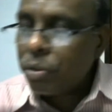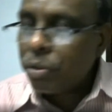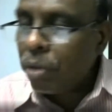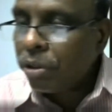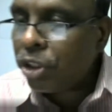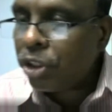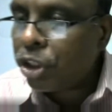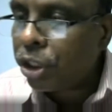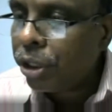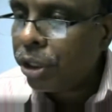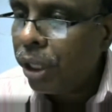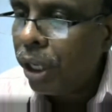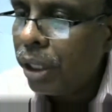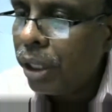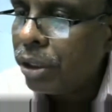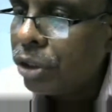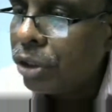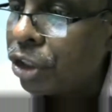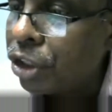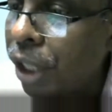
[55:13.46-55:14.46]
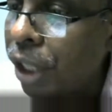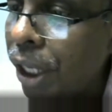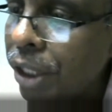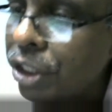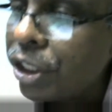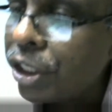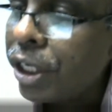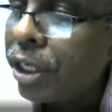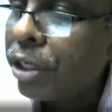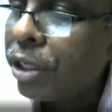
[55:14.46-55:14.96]
not
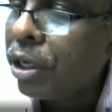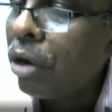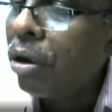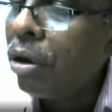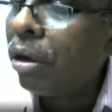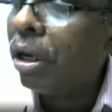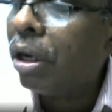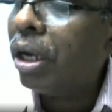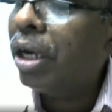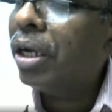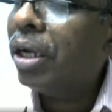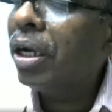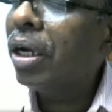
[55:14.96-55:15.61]
changed at all.